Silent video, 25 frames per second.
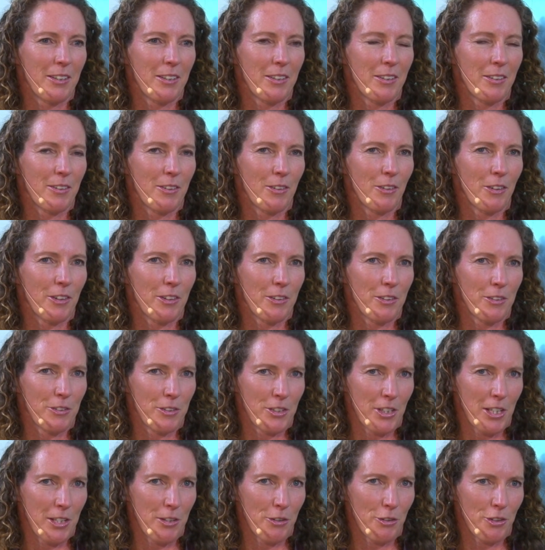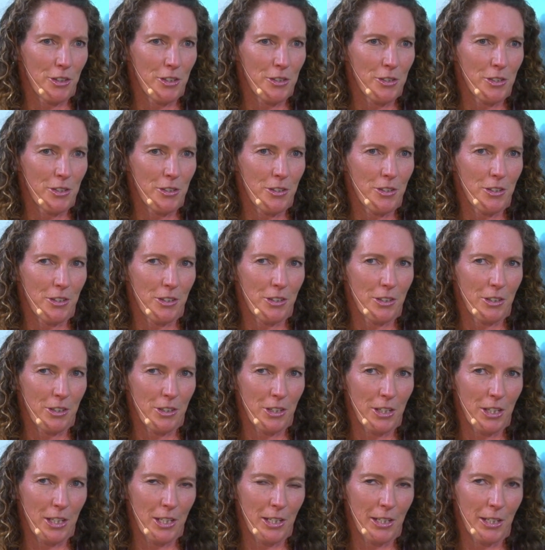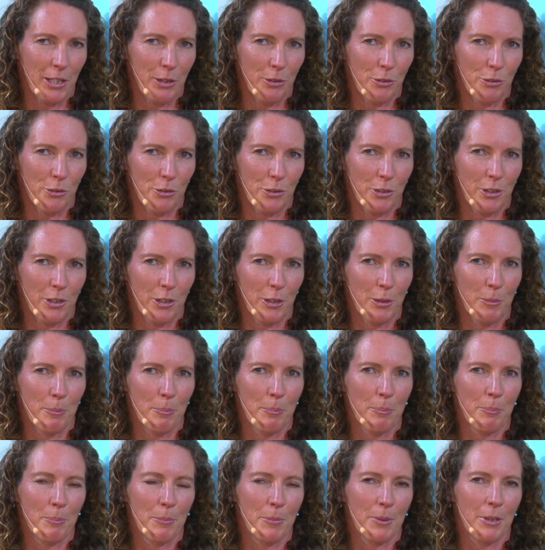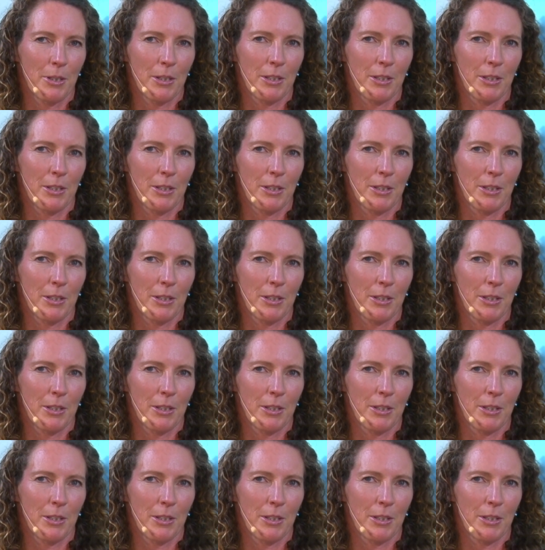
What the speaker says: the day that I did the Healy on him,